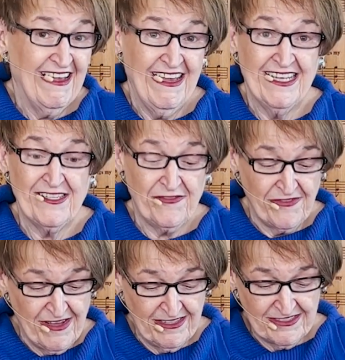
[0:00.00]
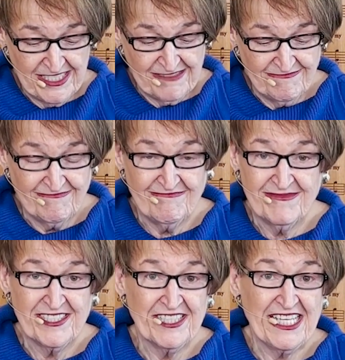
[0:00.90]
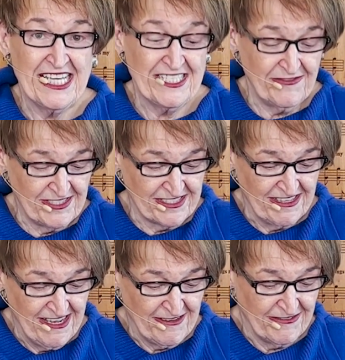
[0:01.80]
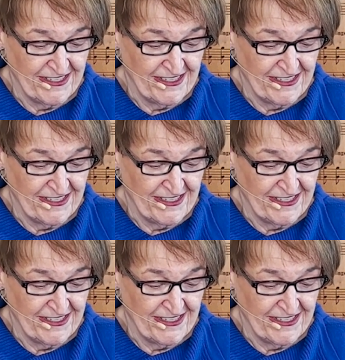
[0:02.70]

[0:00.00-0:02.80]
and it followed him till the end of his life.